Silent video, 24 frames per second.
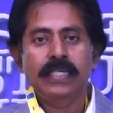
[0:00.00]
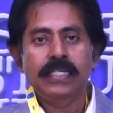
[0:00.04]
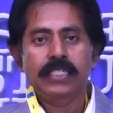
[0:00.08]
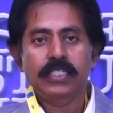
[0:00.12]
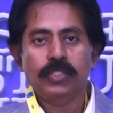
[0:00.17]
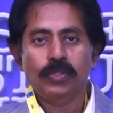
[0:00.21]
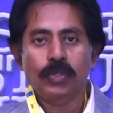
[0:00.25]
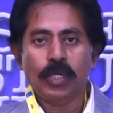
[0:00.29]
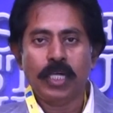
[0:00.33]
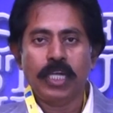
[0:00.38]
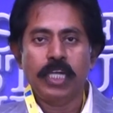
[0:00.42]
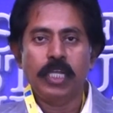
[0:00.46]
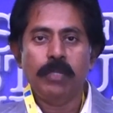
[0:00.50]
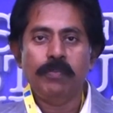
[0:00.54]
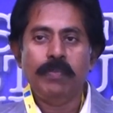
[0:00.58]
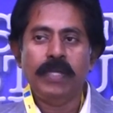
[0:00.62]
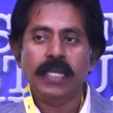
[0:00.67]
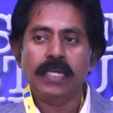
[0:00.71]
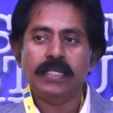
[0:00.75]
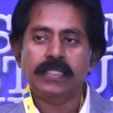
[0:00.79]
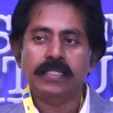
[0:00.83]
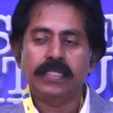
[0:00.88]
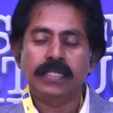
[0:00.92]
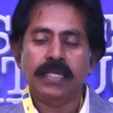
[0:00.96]
So, Kirby
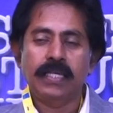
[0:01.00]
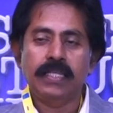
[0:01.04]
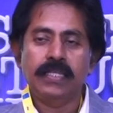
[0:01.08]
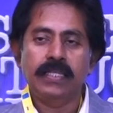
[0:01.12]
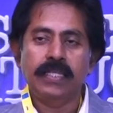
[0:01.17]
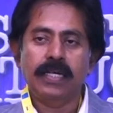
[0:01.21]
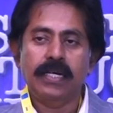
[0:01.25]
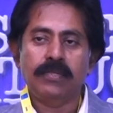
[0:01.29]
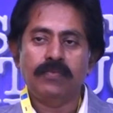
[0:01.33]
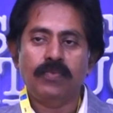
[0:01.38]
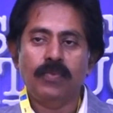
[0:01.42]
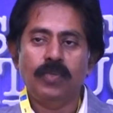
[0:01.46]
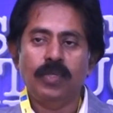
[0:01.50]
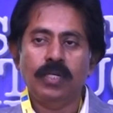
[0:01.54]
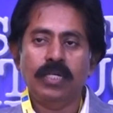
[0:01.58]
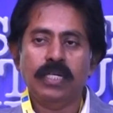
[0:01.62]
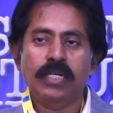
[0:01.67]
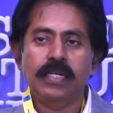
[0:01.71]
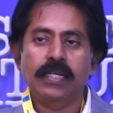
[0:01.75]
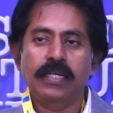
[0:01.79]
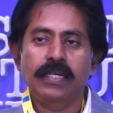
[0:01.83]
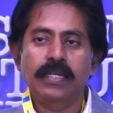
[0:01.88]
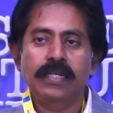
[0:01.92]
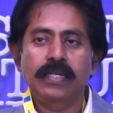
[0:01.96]
has done that
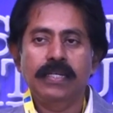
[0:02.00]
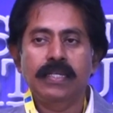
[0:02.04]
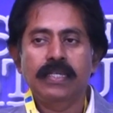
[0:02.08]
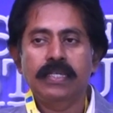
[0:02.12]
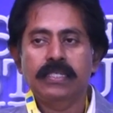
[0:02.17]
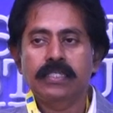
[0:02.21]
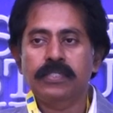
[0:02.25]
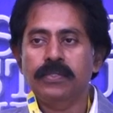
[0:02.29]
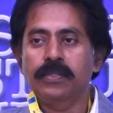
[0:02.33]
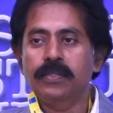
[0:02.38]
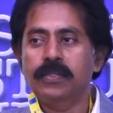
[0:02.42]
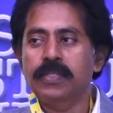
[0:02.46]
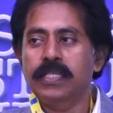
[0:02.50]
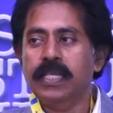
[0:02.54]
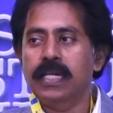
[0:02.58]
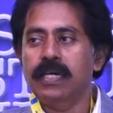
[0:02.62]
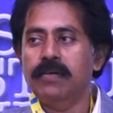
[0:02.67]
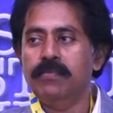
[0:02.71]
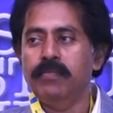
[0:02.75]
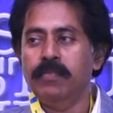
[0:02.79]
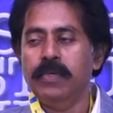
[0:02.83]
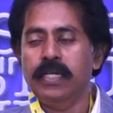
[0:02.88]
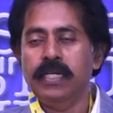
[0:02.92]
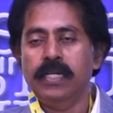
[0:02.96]
work. So, they
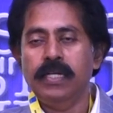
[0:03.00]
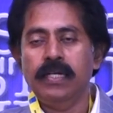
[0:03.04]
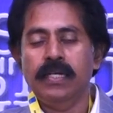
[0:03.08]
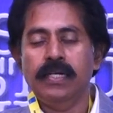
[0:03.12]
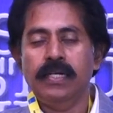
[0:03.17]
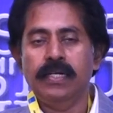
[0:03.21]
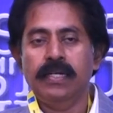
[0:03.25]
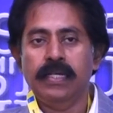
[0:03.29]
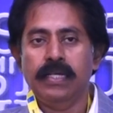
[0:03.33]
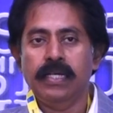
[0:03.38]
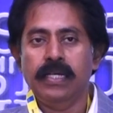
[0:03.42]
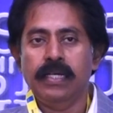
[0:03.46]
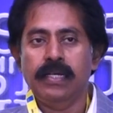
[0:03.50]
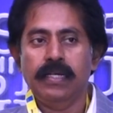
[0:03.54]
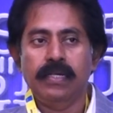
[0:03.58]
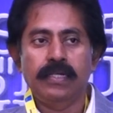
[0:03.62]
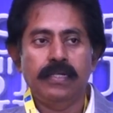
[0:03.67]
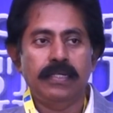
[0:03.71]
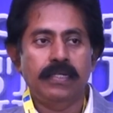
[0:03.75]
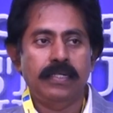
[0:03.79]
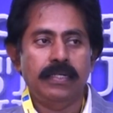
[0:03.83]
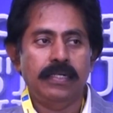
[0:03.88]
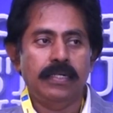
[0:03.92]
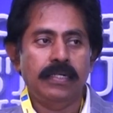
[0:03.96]
have made
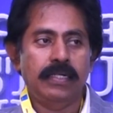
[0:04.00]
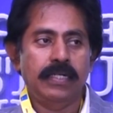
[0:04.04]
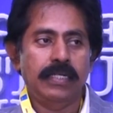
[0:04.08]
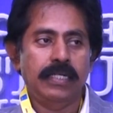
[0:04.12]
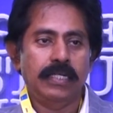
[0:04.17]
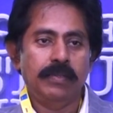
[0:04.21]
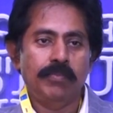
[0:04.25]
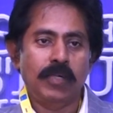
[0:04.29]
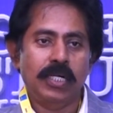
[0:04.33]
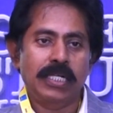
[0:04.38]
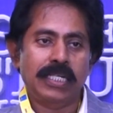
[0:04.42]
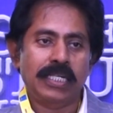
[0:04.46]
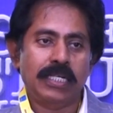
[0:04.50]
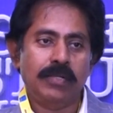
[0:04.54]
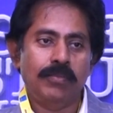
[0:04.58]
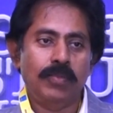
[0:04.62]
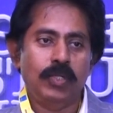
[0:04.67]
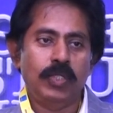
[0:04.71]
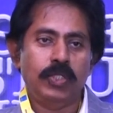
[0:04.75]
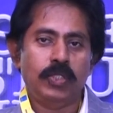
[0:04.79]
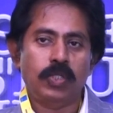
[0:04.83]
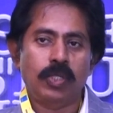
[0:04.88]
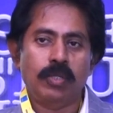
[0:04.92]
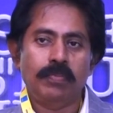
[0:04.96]
a
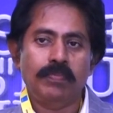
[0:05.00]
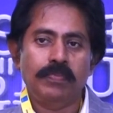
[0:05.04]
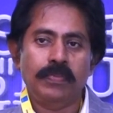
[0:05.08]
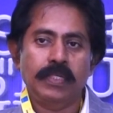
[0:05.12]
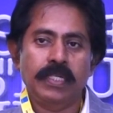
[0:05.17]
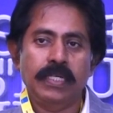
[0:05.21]
remarkable job.